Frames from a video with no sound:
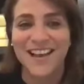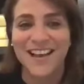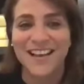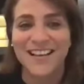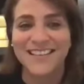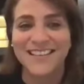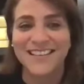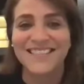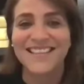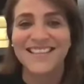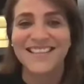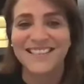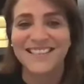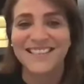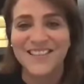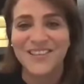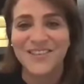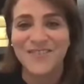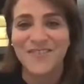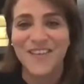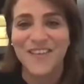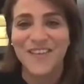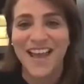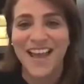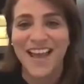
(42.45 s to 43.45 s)
season
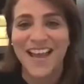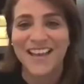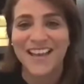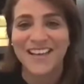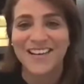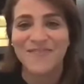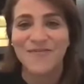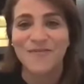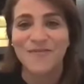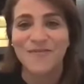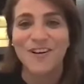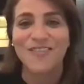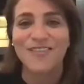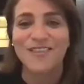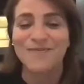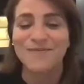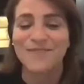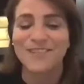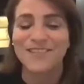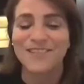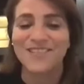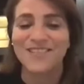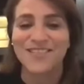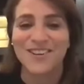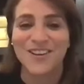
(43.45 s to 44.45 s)
you've had. Welcome to
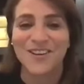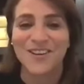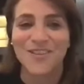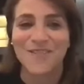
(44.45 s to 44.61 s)
the show.